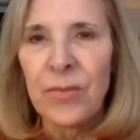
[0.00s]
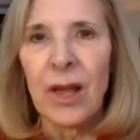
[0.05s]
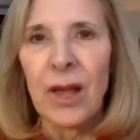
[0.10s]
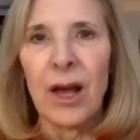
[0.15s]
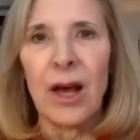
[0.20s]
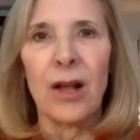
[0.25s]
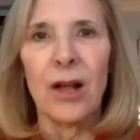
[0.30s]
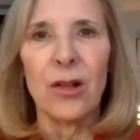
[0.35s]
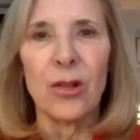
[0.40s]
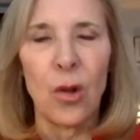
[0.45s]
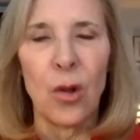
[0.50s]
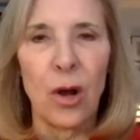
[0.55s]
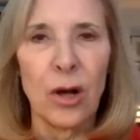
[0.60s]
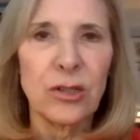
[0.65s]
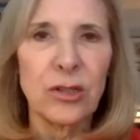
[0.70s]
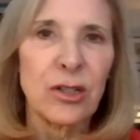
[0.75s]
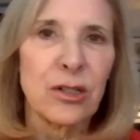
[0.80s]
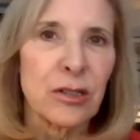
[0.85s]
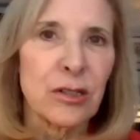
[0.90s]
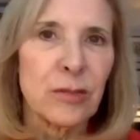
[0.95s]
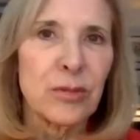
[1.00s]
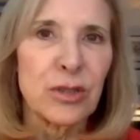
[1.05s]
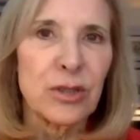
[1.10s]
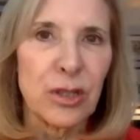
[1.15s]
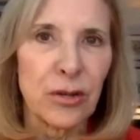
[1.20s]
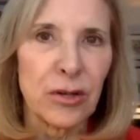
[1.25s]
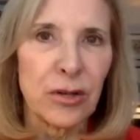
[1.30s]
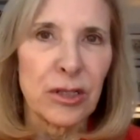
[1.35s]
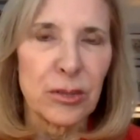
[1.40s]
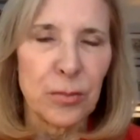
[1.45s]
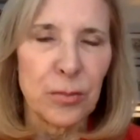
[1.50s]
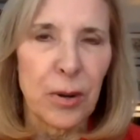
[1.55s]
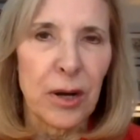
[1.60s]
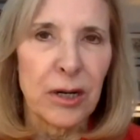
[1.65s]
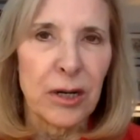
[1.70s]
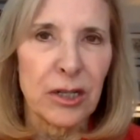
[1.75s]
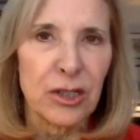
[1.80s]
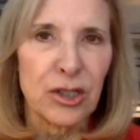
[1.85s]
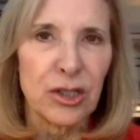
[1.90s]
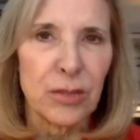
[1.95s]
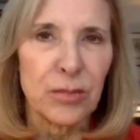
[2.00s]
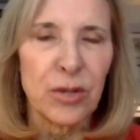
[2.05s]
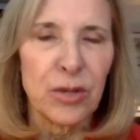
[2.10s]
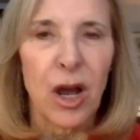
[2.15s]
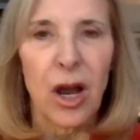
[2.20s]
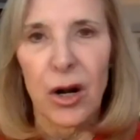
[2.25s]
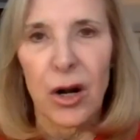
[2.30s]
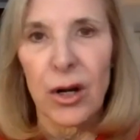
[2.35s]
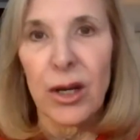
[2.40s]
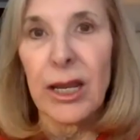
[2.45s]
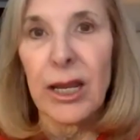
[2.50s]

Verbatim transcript: uh, long term serious partnerships are